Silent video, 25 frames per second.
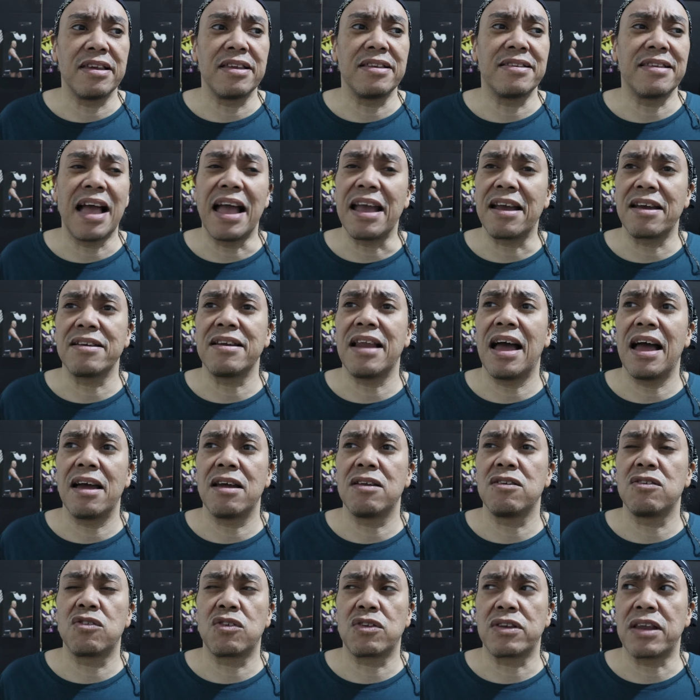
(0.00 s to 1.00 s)
Is Tiger
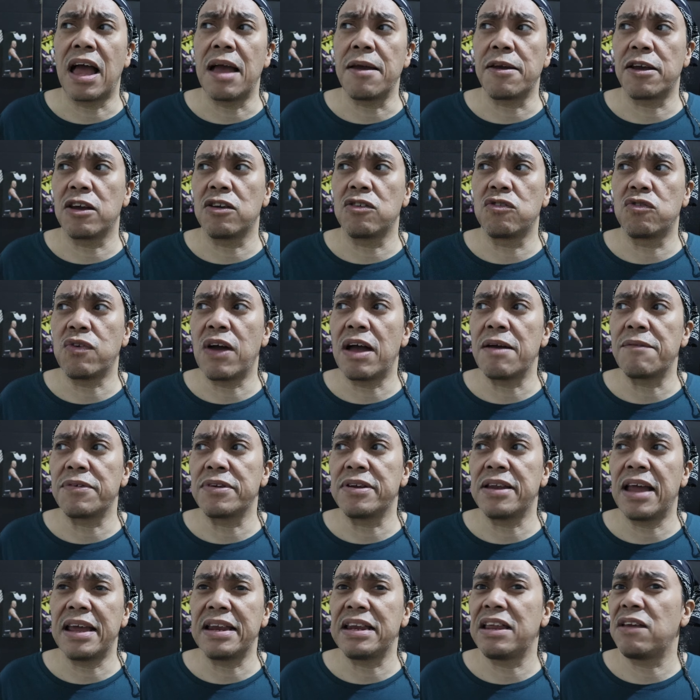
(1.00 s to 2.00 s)
not Tiger Driver
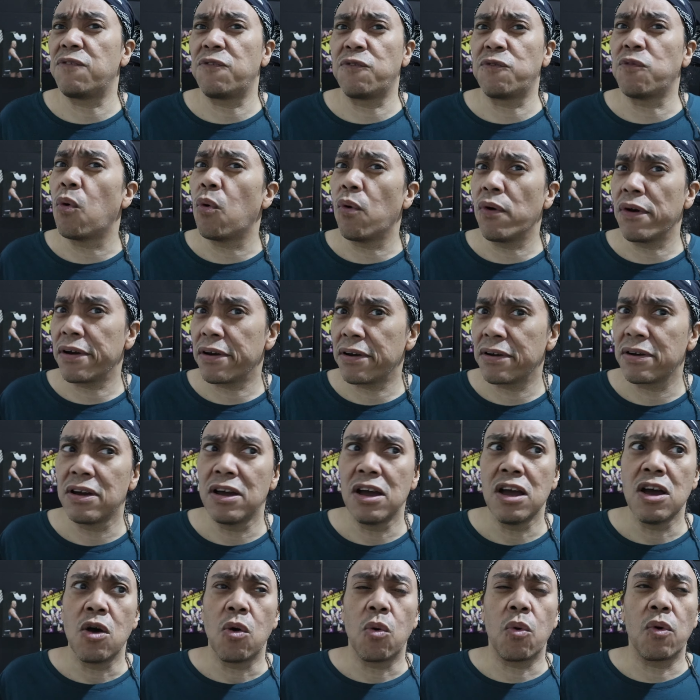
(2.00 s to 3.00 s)
94
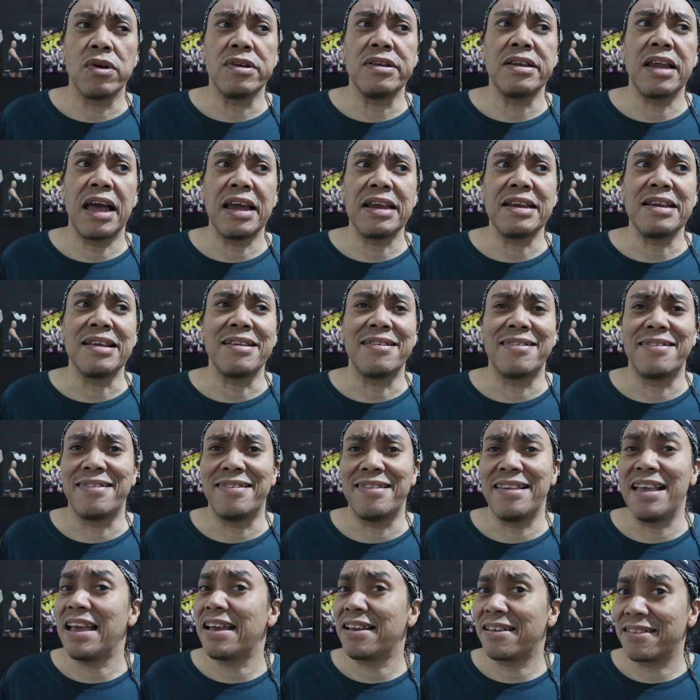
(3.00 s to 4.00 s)
or
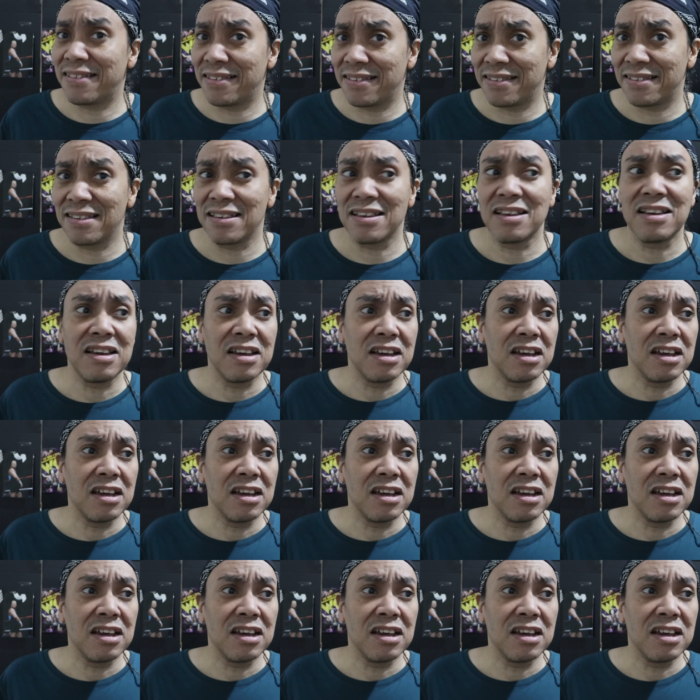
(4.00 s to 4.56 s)
96?